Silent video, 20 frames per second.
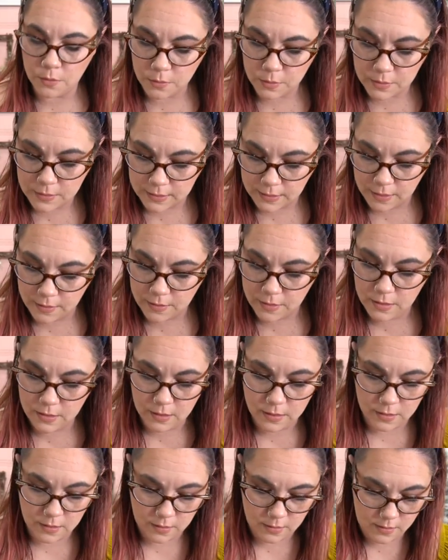We'll see.
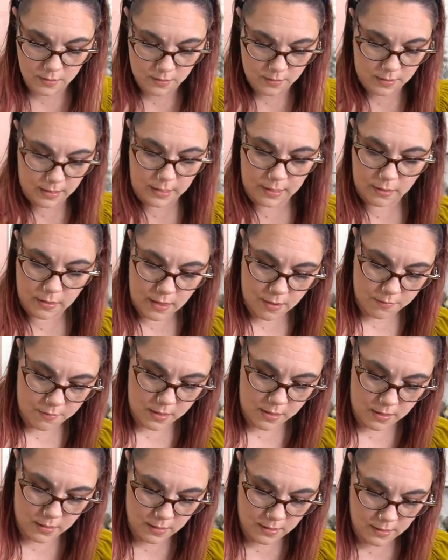I really like that
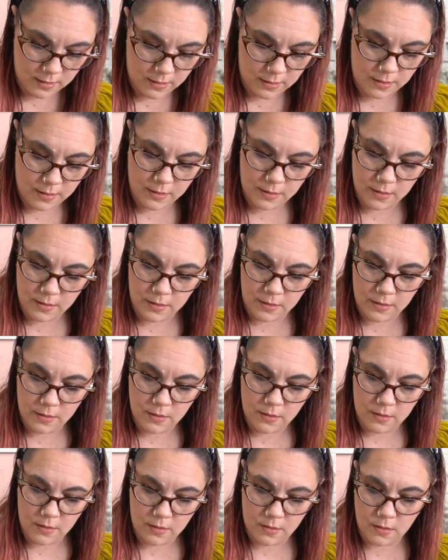one.
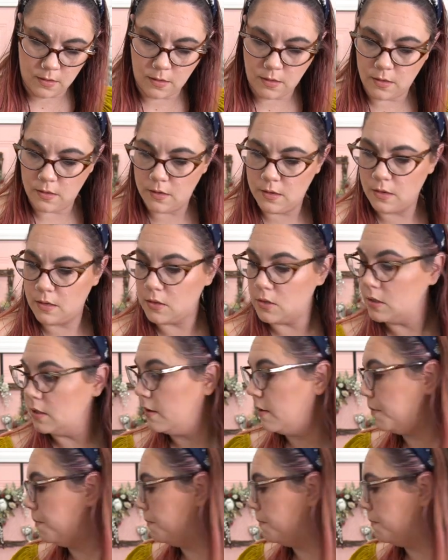Actually,